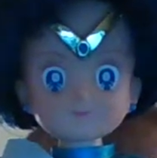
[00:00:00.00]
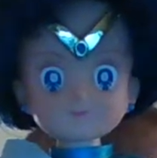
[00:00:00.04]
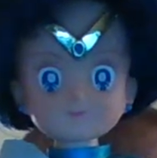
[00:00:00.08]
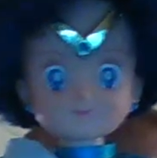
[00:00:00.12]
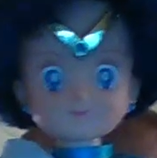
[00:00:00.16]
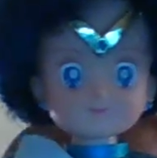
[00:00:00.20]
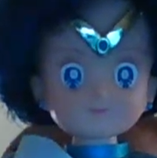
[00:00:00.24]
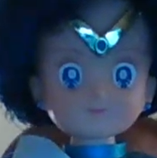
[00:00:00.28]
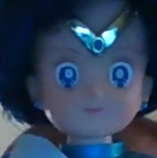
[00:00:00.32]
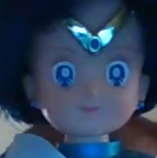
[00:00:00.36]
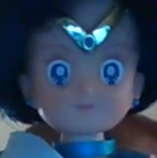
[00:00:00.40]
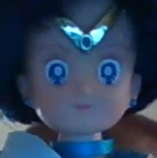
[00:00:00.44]

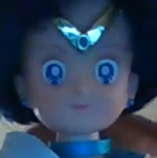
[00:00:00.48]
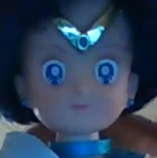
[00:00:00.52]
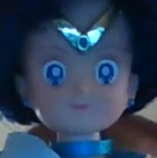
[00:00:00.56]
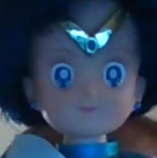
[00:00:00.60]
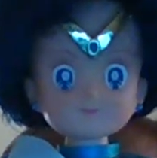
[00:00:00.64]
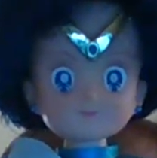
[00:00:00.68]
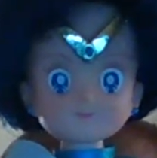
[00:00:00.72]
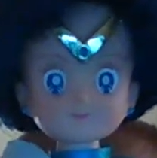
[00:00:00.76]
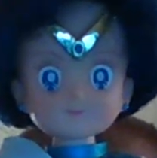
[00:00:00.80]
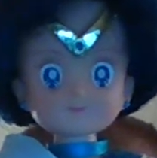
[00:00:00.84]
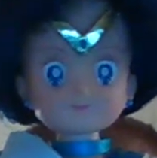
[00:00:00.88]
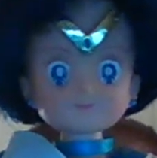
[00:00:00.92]
if there's an
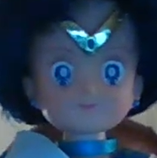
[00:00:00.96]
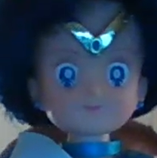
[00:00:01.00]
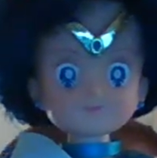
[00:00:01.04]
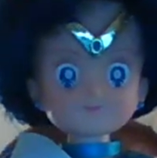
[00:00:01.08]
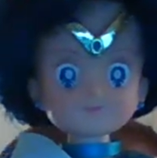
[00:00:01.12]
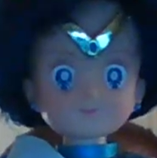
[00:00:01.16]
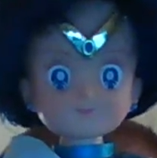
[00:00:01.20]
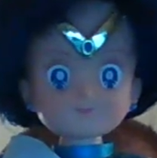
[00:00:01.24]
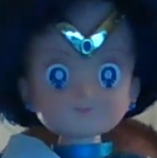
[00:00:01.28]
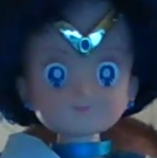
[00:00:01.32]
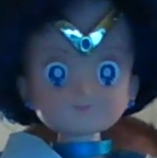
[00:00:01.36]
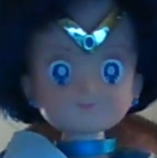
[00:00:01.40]

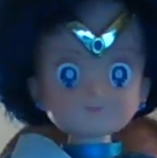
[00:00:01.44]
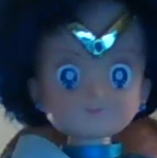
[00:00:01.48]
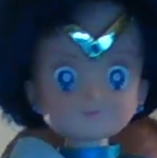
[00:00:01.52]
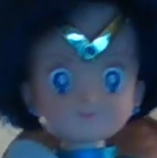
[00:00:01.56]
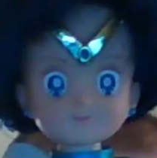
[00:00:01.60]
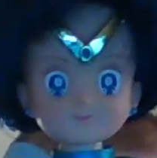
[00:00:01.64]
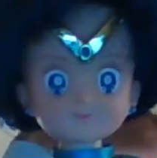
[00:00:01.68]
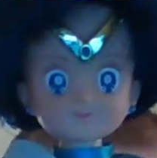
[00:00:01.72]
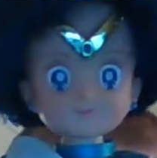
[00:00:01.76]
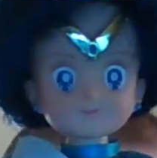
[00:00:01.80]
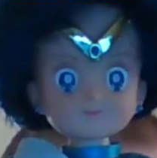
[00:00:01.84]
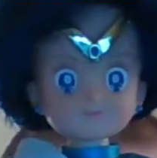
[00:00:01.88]
English word
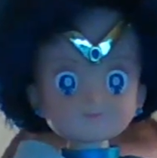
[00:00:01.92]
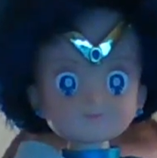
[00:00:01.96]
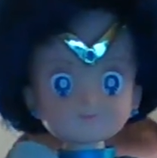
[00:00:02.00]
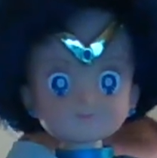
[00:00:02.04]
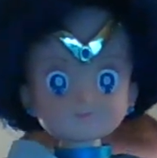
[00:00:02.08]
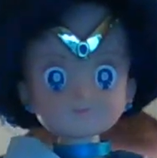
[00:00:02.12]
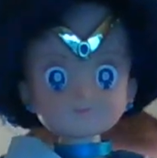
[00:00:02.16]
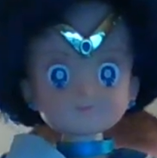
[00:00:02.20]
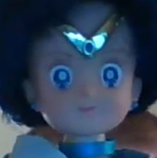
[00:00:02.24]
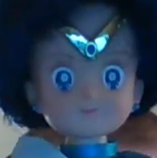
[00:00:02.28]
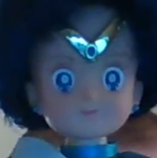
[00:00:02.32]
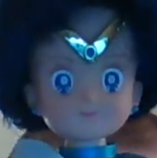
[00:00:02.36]
for it,
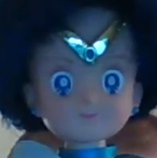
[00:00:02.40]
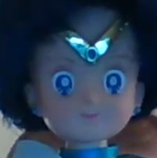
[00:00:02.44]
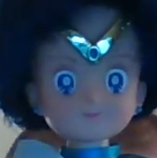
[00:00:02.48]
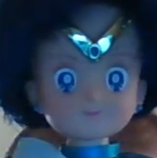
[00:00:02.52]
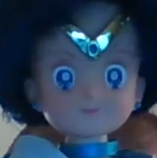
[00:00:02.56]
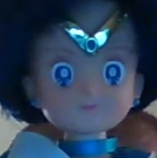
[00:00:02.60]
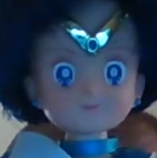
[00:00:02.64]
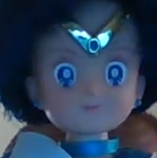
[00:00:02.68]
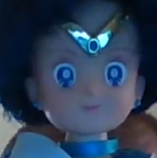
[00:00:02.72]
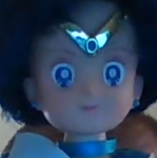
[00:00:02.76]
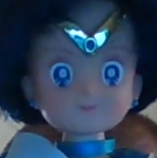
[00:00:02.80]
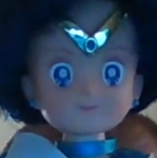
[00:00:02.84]
I don't know,